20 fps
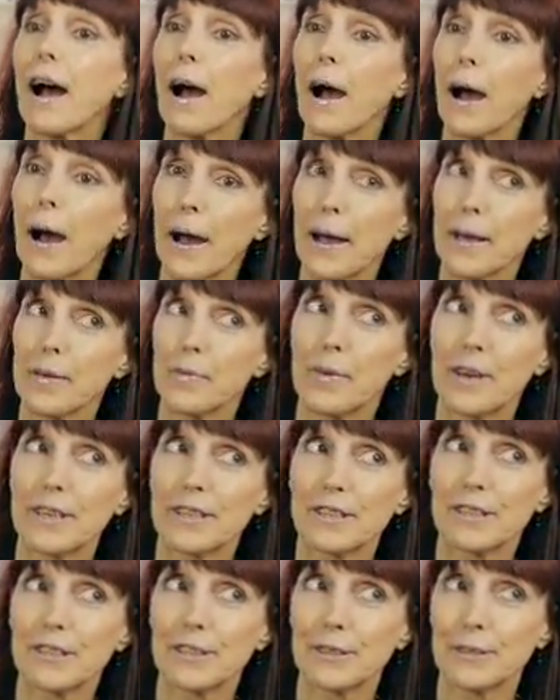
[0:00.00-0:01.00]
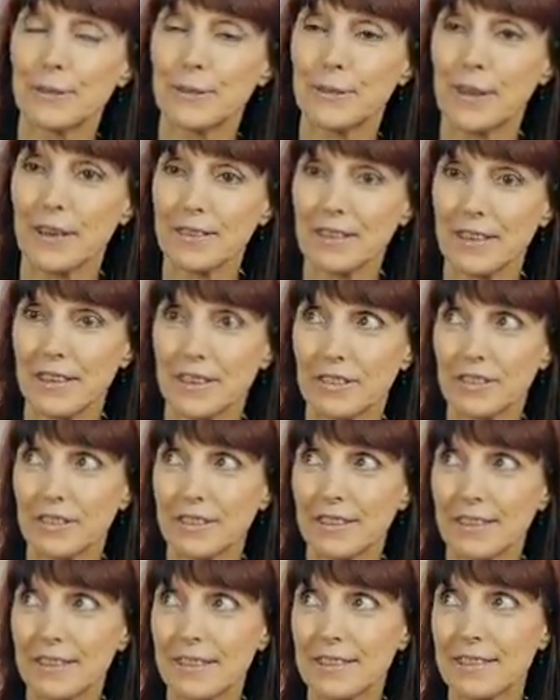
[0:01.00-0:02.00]
I went to Los
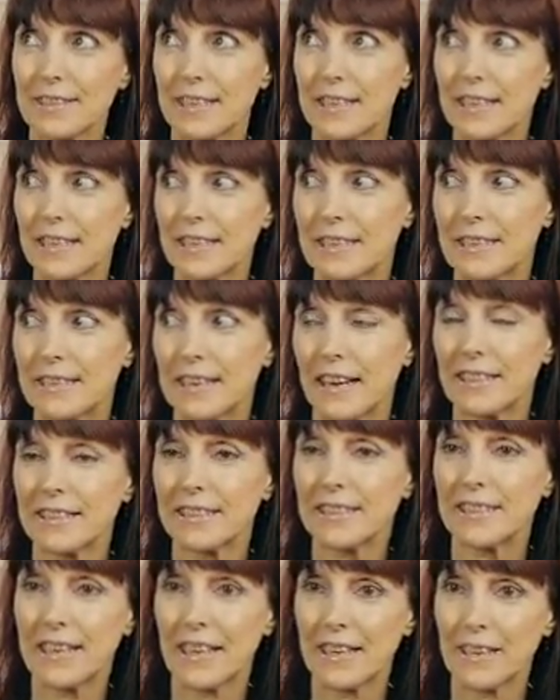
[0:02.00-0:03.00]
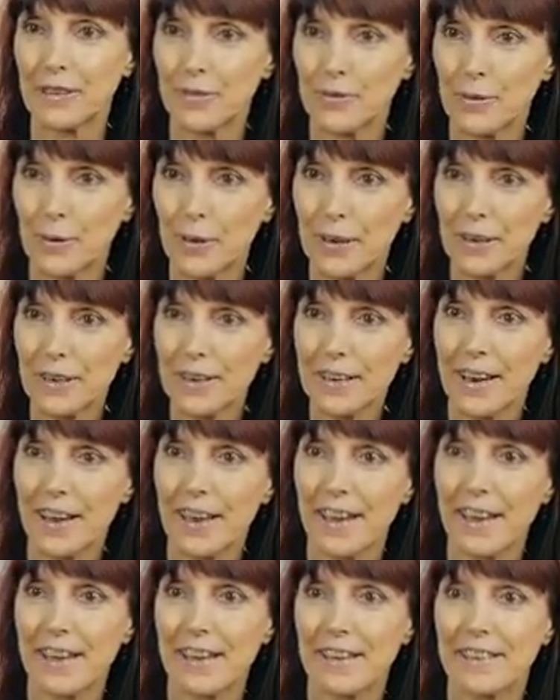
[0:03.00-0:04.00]
Angeles in 1984,
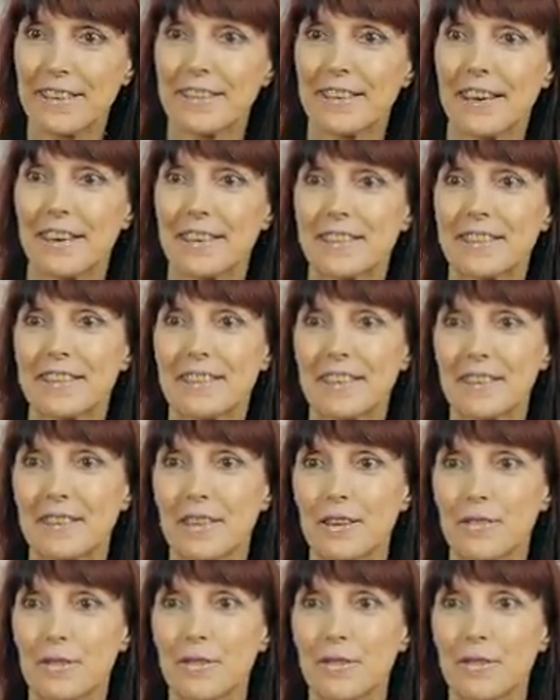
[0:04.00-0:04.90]
and I stayed there